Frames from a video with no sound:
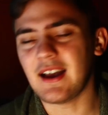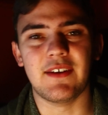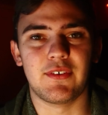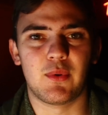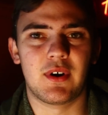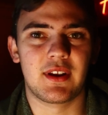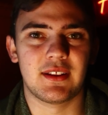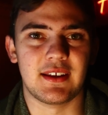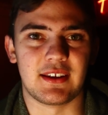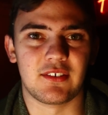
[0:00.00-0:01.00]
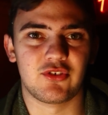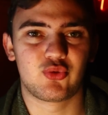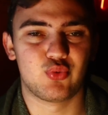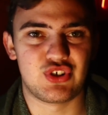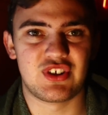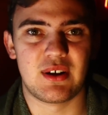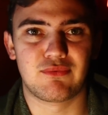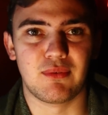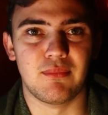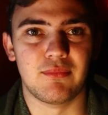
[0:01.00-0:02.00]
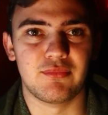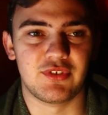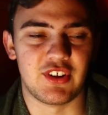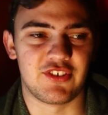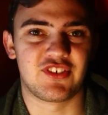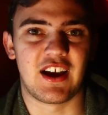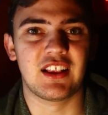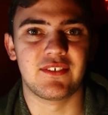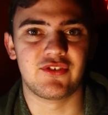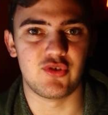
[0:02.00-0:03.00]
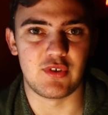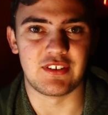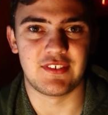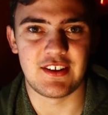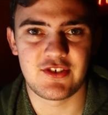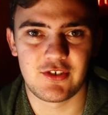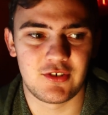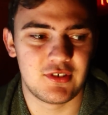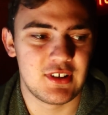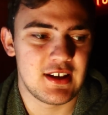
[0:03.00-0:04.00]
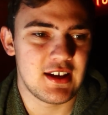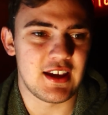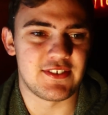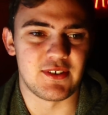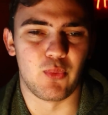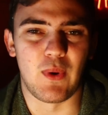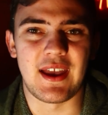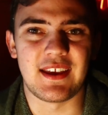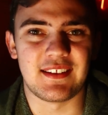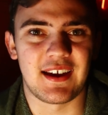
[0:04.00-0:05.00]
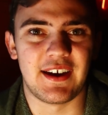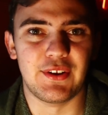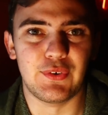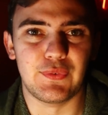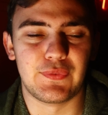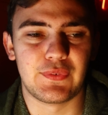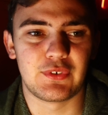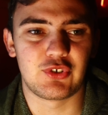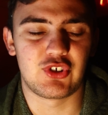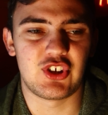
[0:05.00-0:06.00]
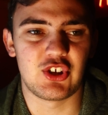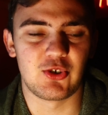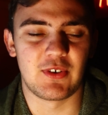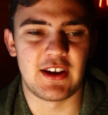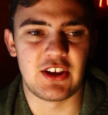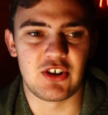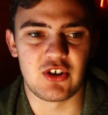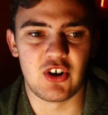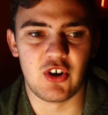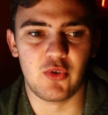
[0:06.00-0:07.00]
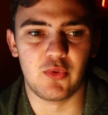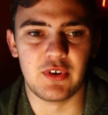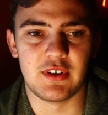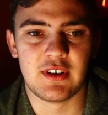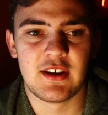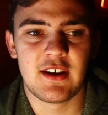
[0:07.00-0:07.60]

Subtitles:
If you want to like switch it up from the style of shooting digital, it's a way to kind of curate your own